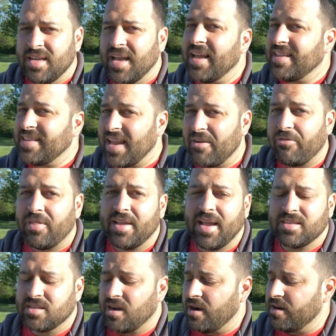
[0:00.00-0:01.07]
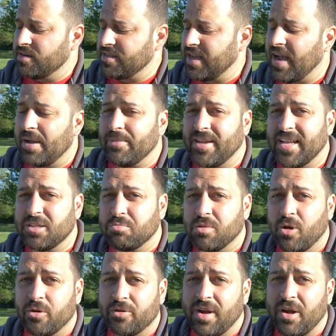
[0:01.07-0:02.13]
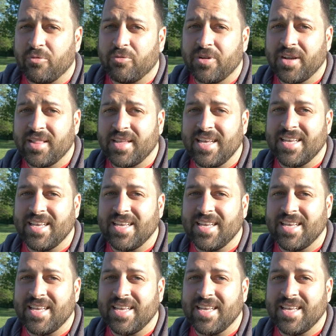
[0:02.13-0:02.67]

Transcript: it definitely has a hard time. It gets blown around real